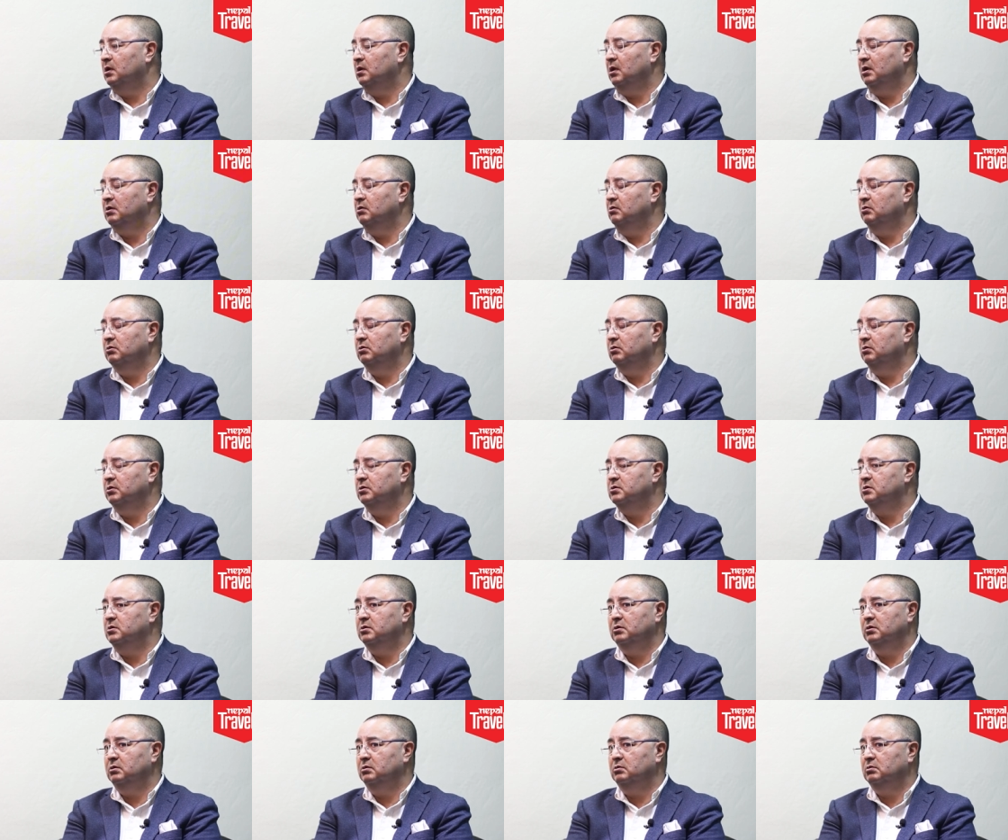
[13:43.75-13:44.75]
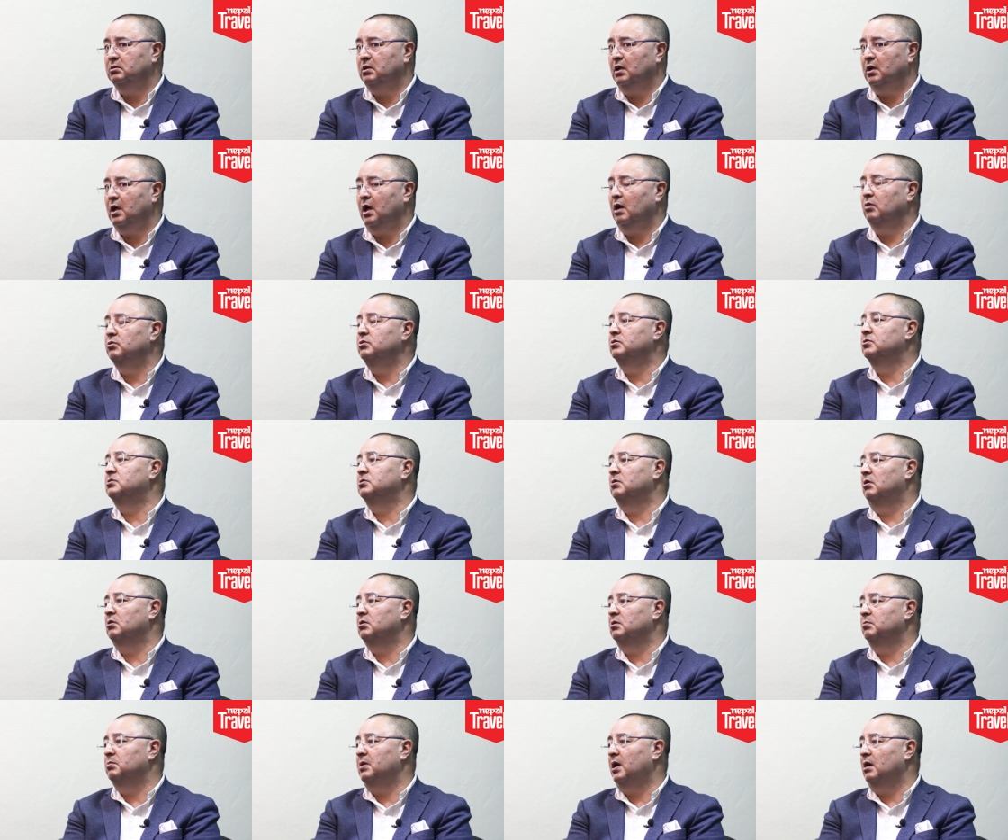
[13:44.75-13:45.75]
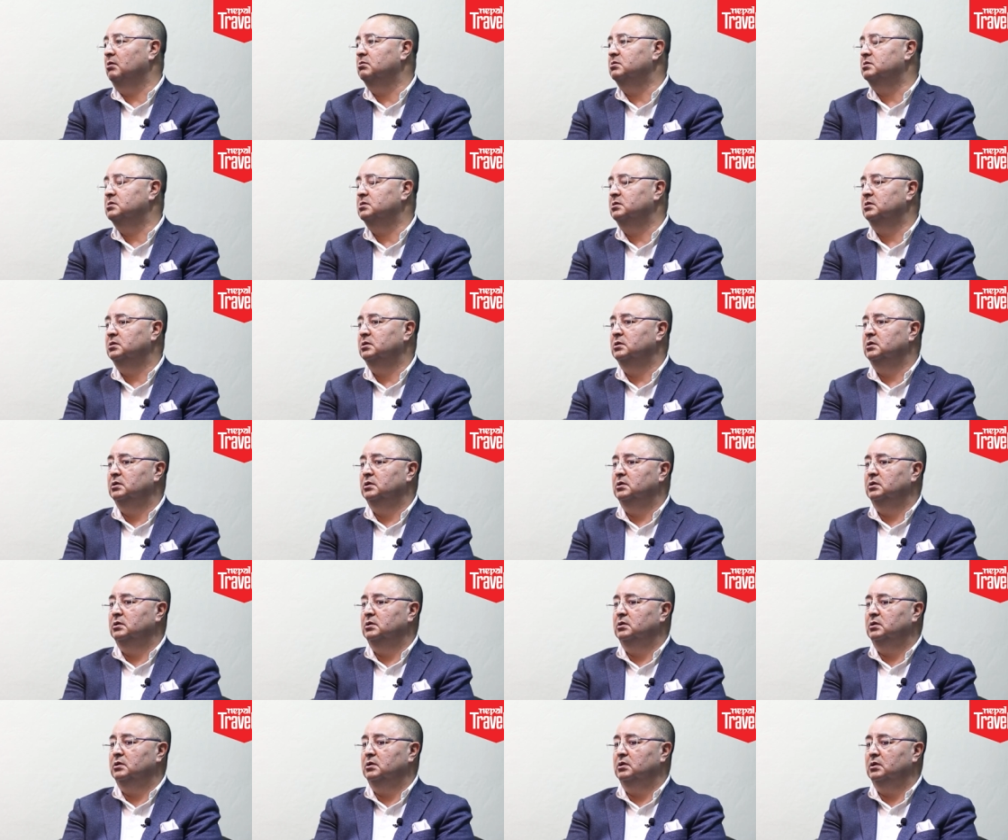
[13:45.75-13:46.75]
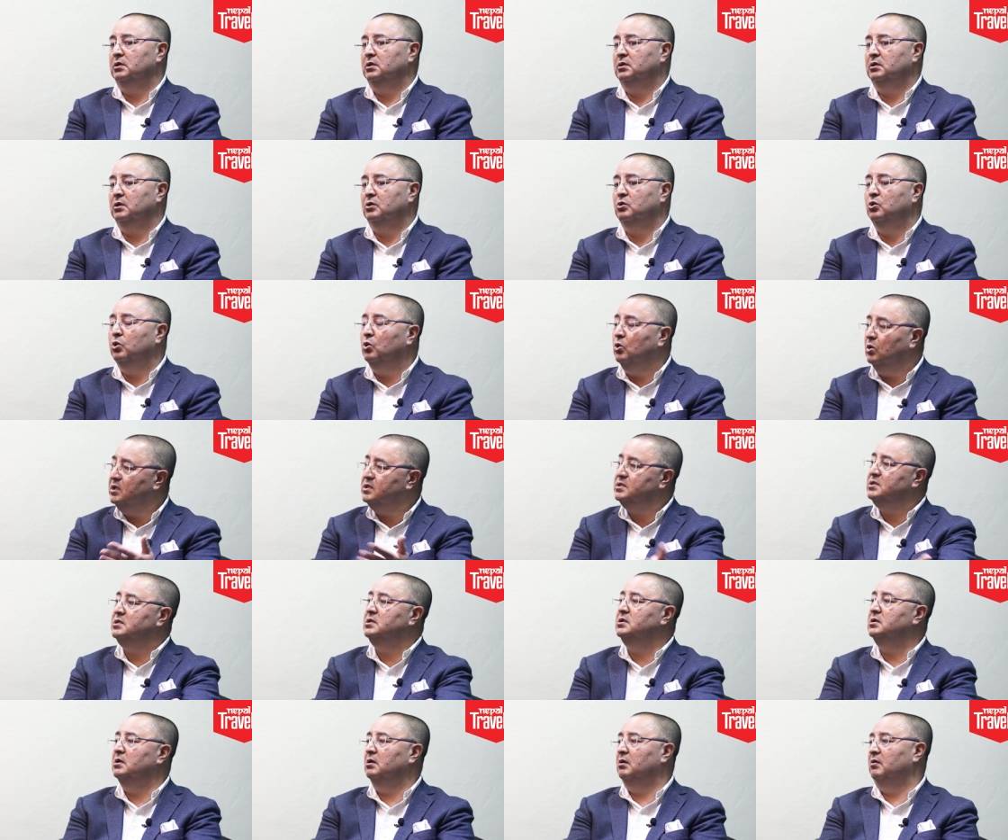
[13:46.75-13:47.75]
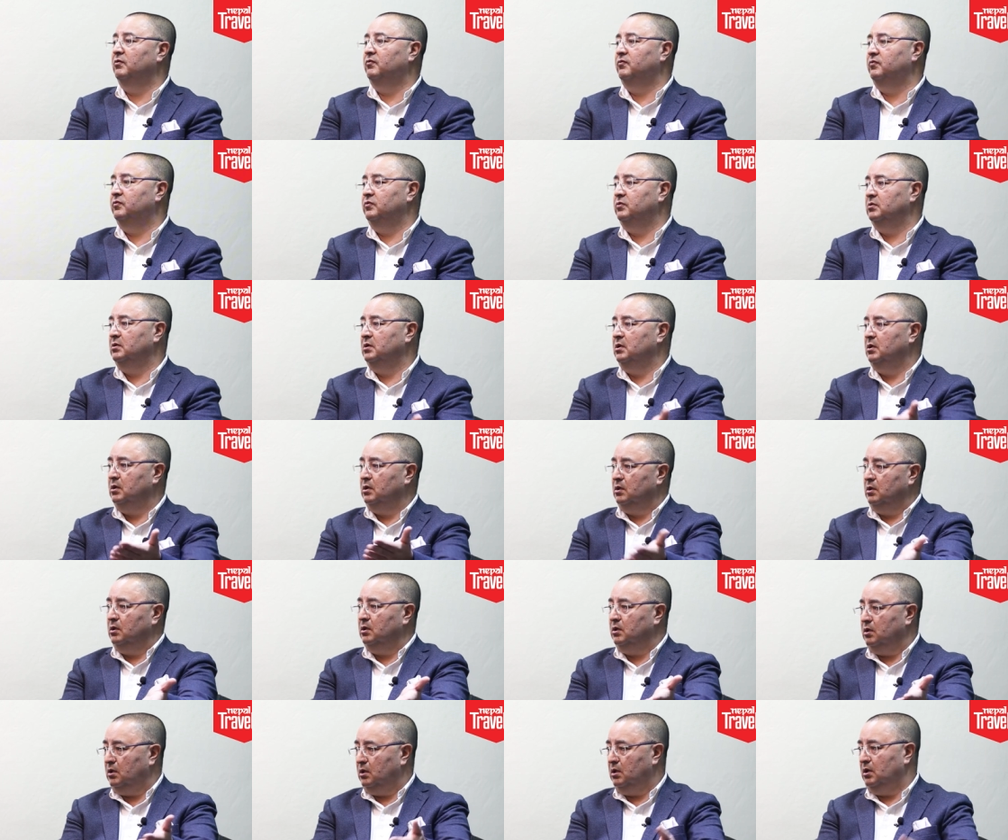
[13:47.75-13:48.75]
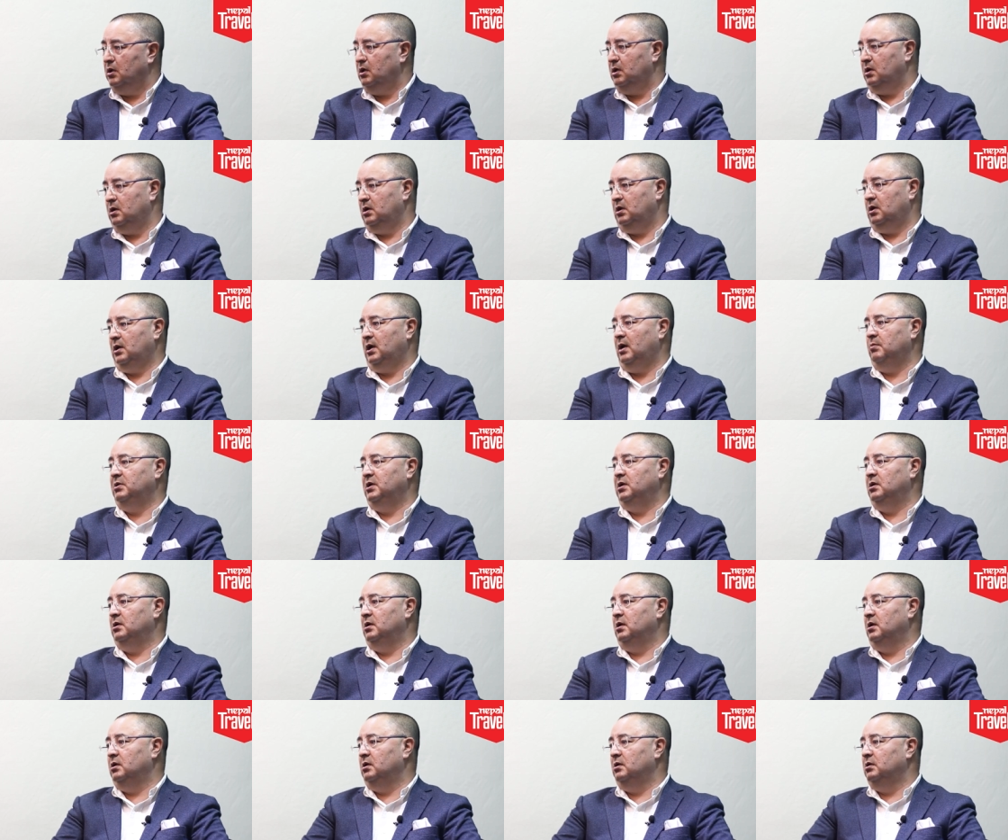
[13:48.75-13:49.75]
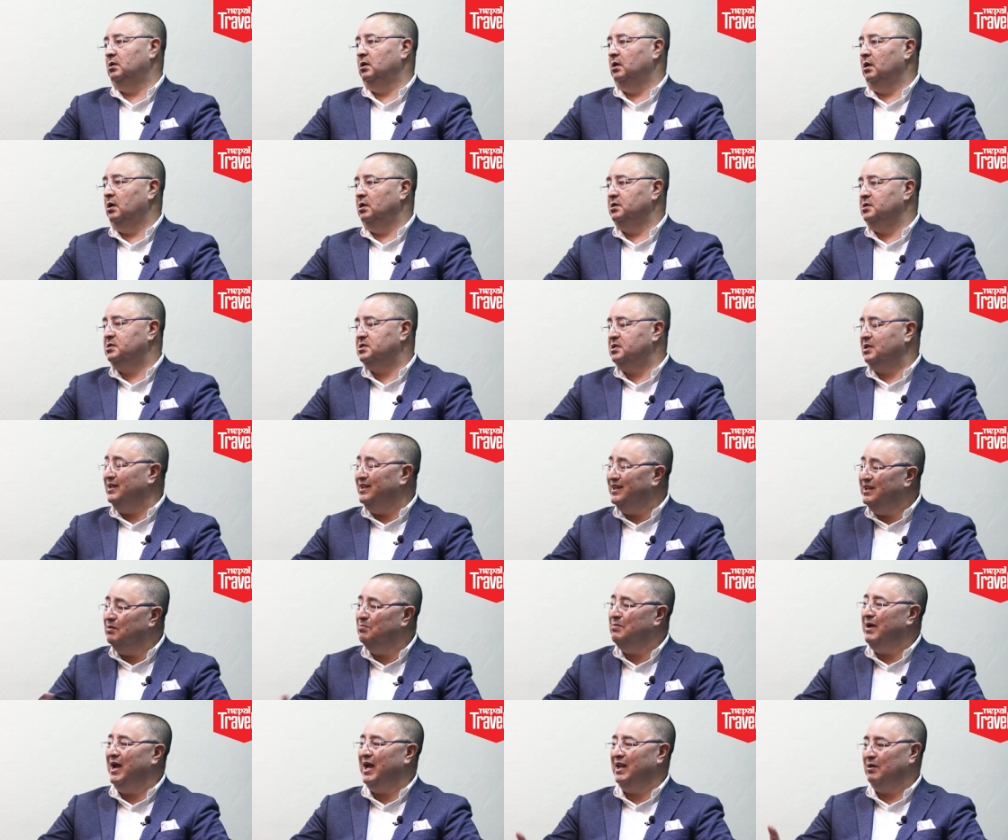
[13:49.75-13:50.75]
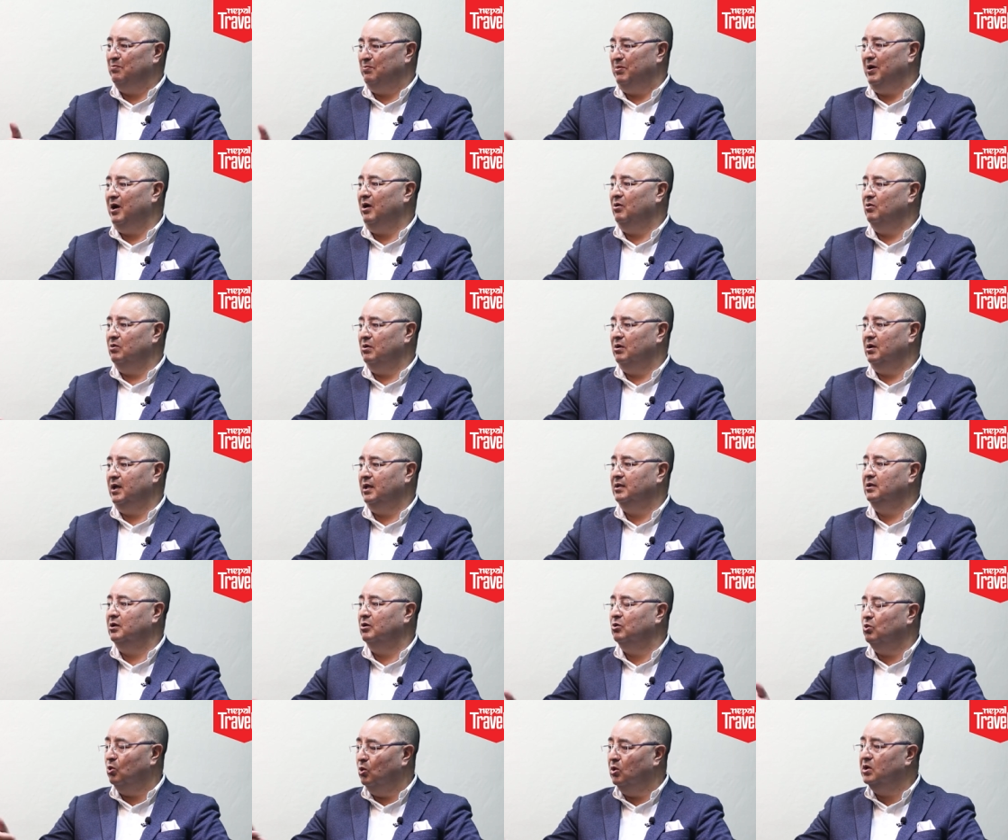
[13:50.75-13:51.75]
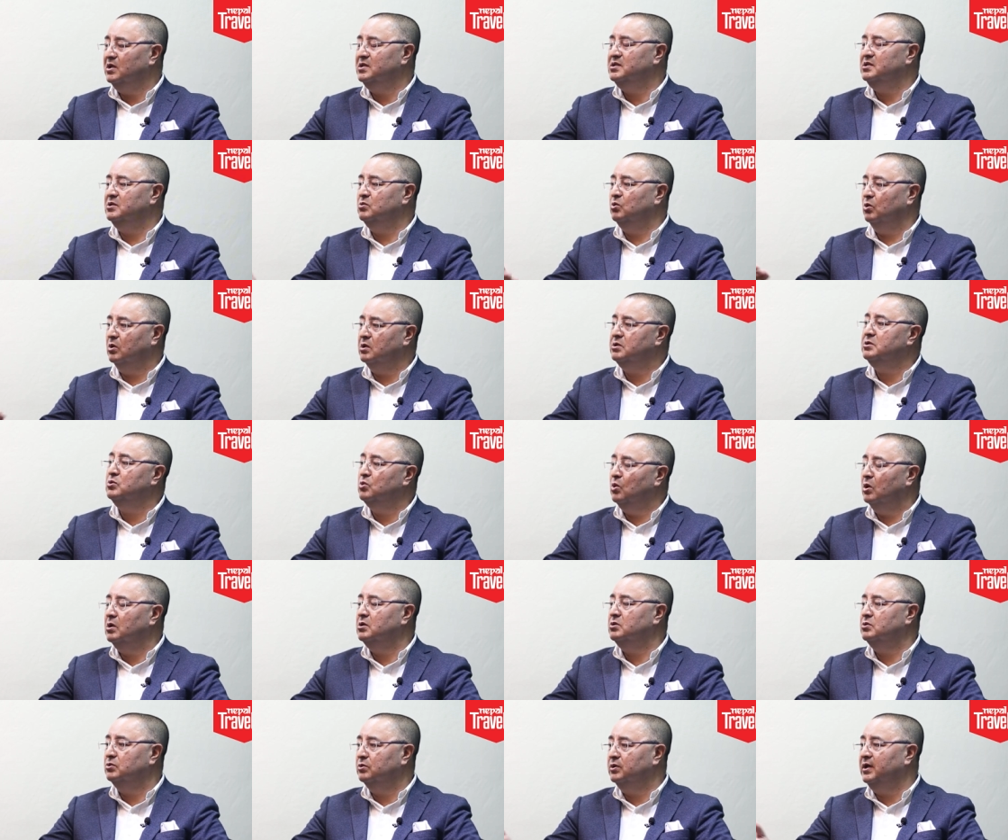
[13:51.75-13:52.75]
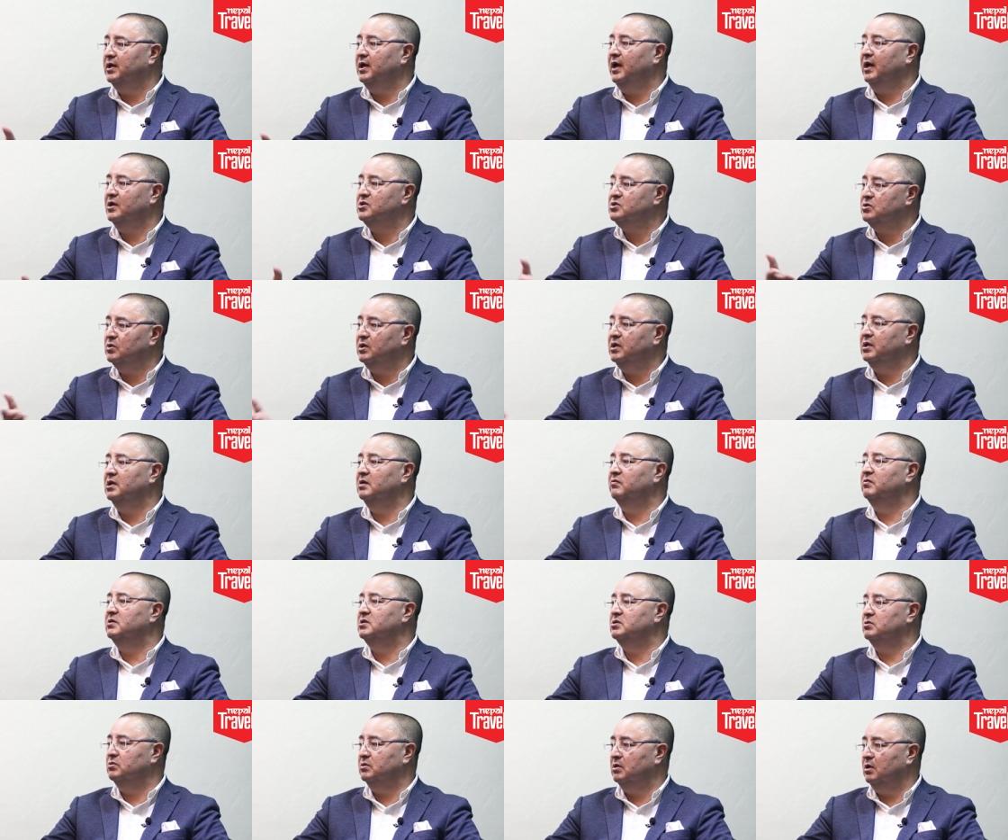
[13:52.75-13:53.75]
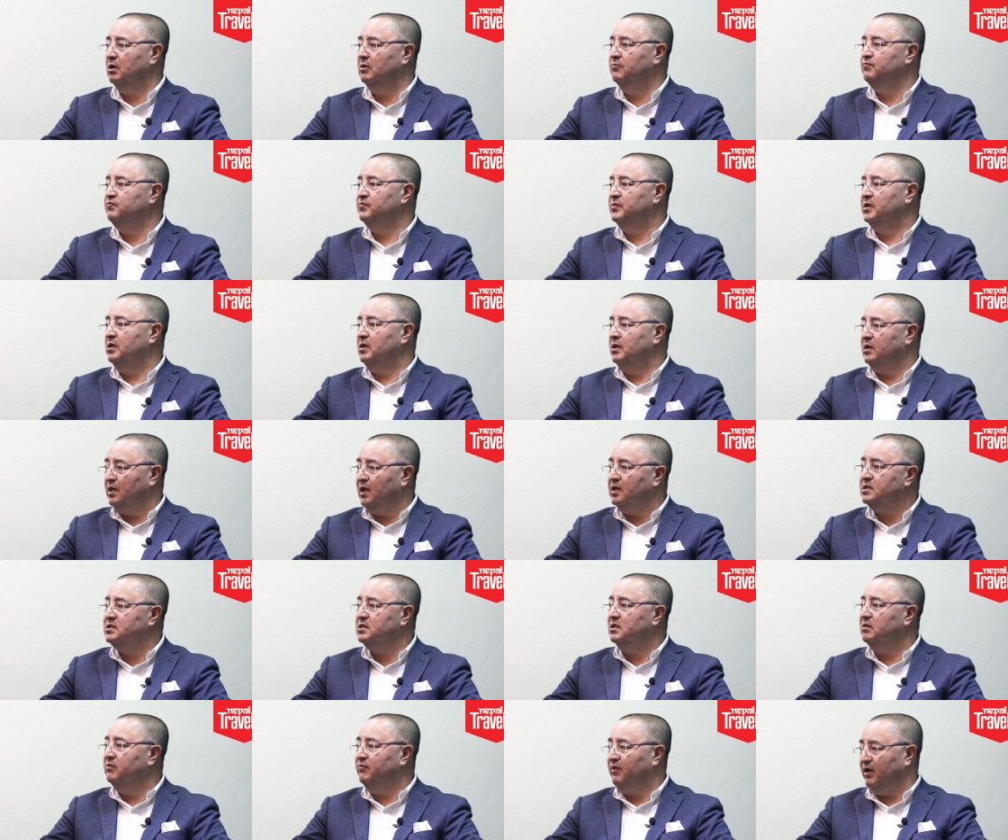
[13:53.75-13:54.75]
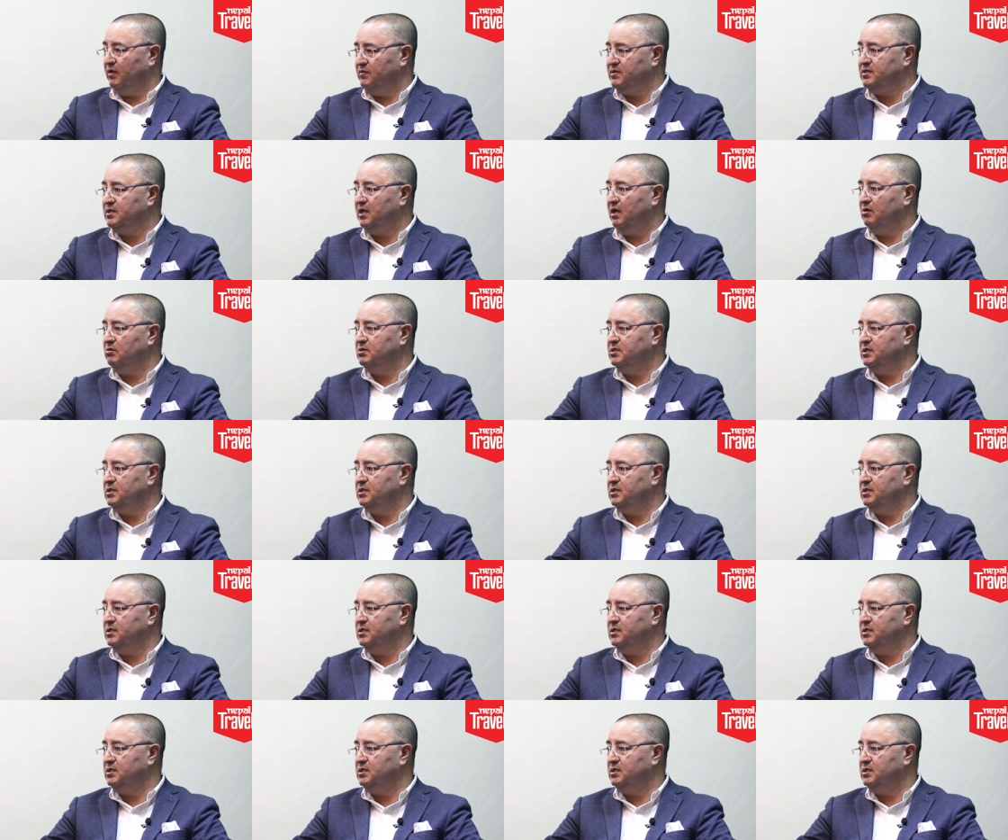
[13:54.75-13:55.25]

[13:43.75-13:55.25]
Then you, you then how you talk about uh, the quality of uh, I mean, uh, the skill manpower and the quality what you want to actually give it to the guest in a five-star